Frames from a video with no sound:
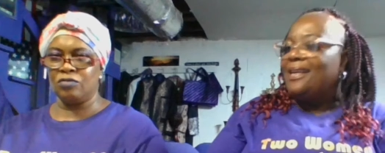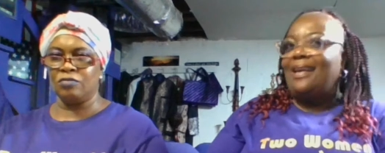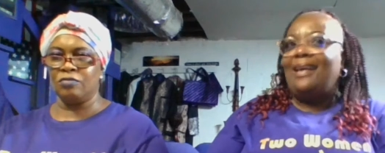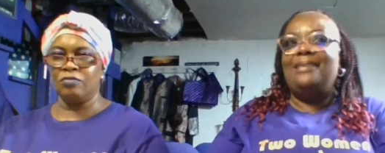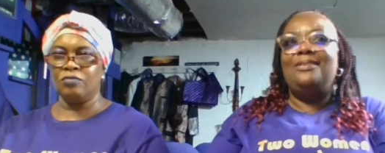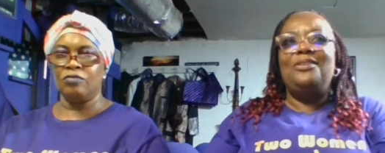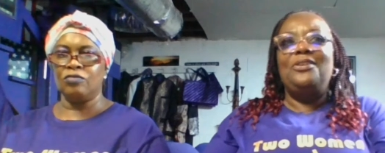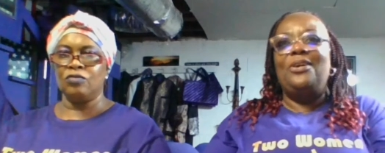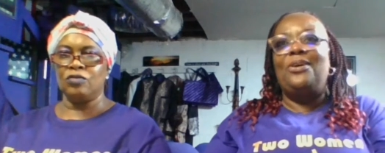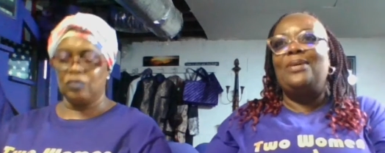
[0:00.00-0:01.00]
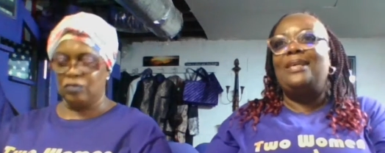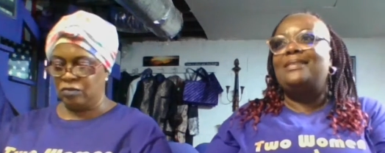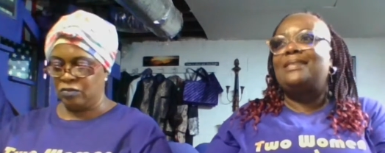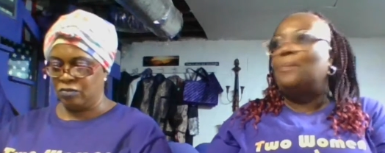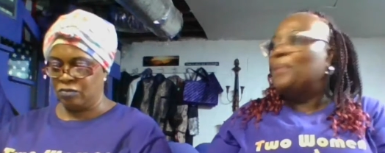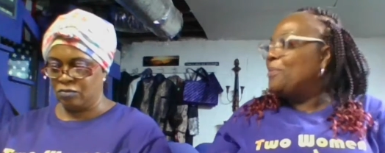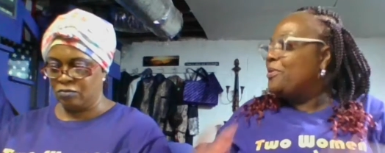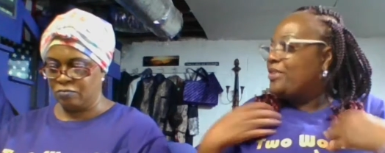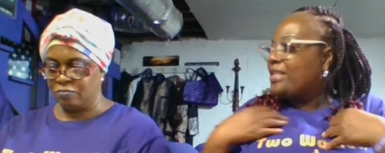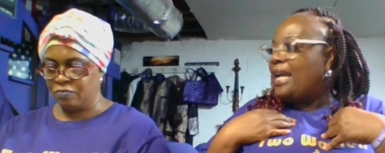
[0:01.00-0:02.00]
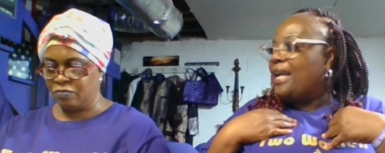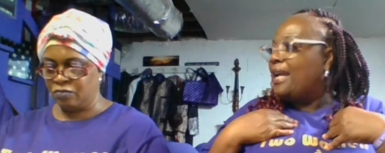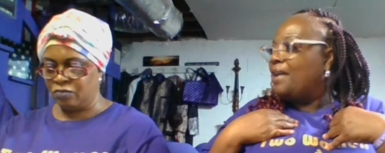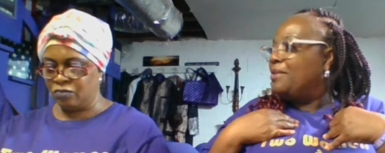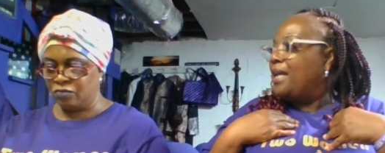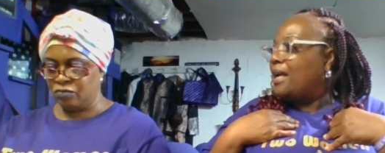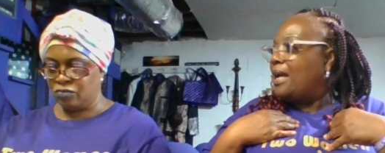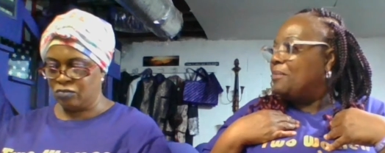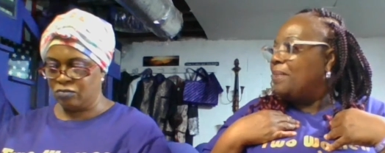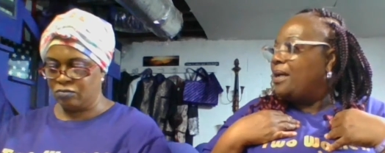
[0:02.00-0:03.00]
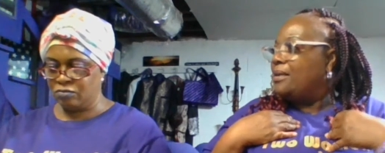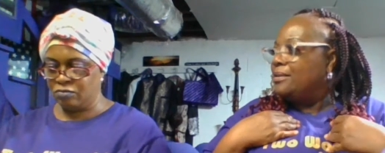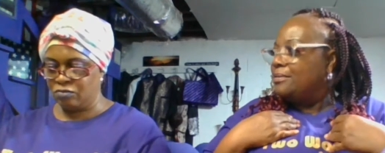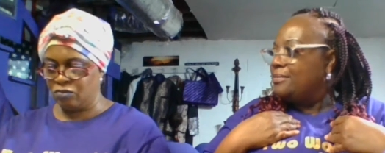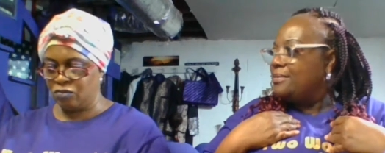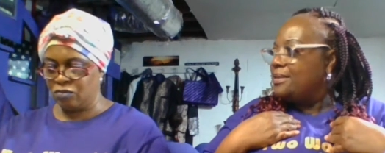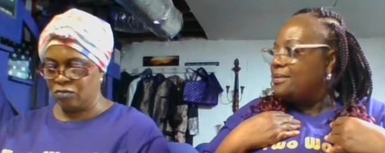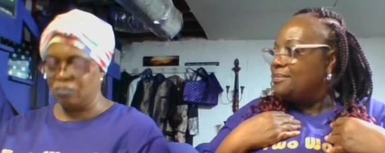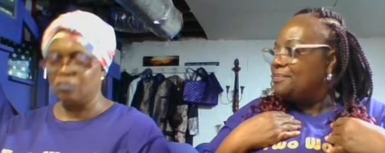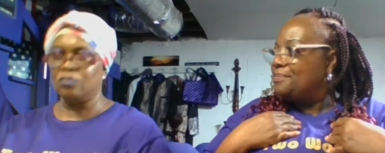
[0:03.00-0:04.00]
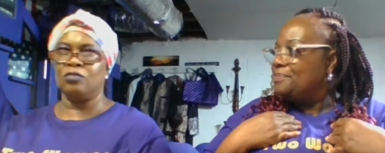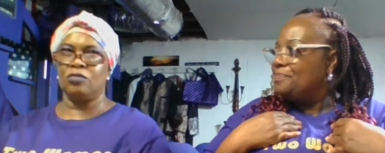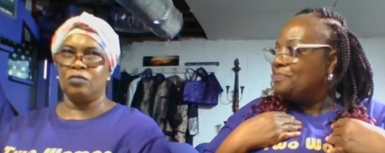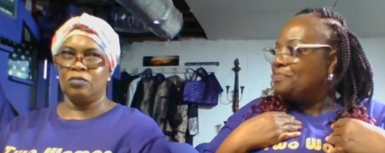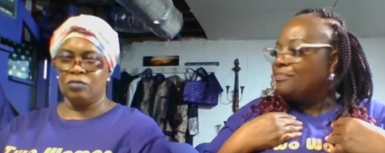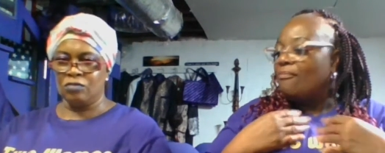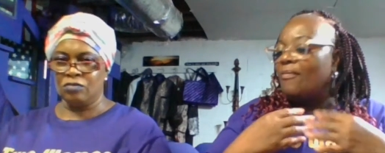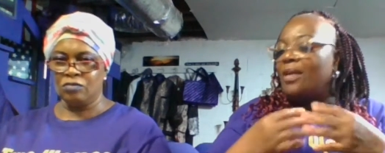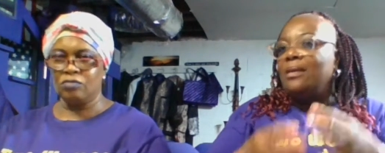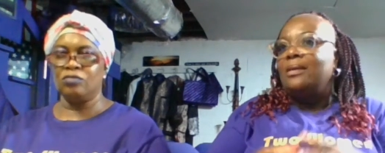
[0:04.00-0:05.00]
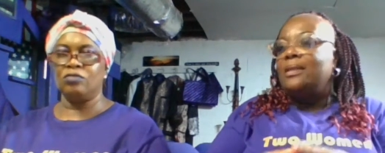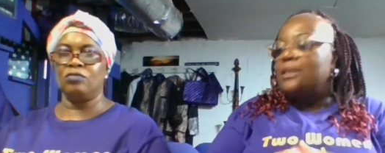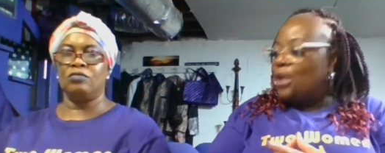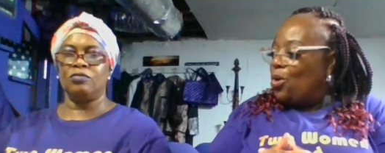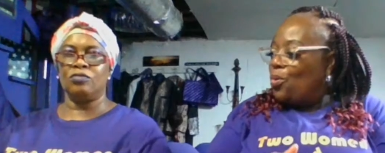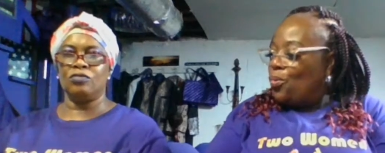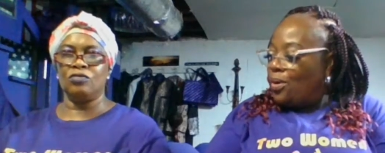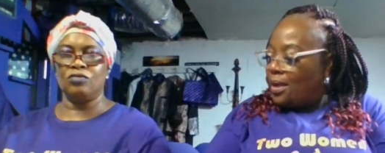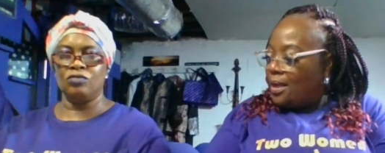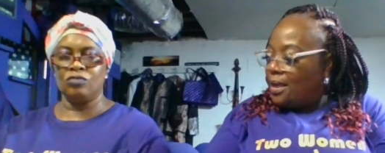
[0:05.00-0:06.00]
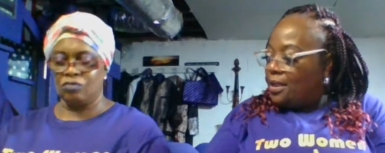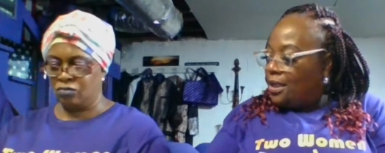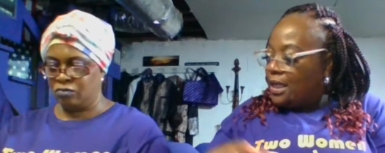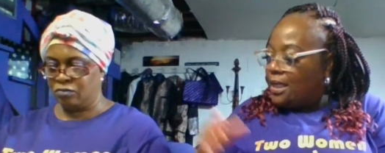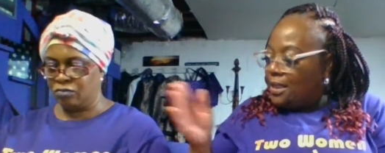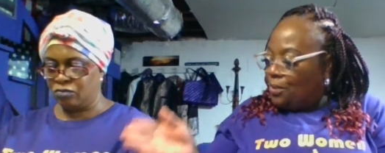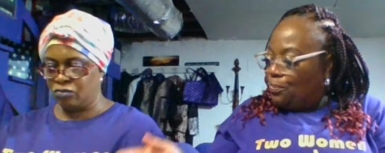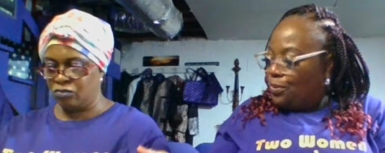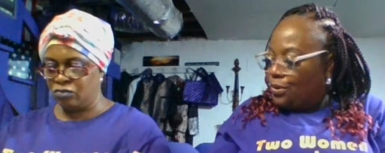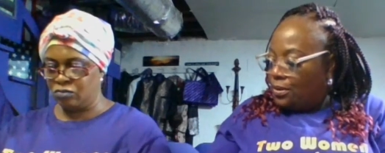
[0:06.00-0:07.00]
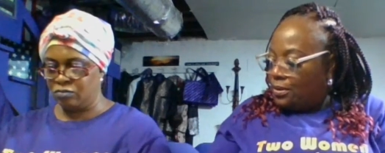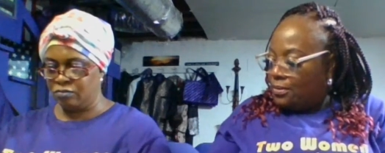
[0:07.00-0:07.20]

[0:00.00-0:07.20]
Speaker 1: And, you know, uh, some people just can't handle that kind of bad news. So, looking in the book,